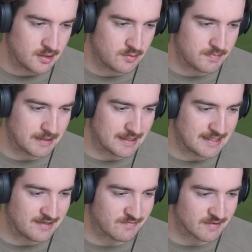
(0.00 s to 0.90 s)
don't
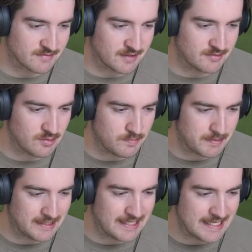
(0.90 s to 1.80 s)
believe it. I don't
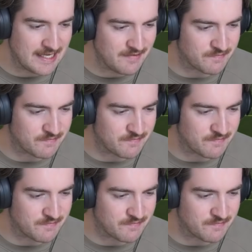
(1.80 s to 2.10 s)
believe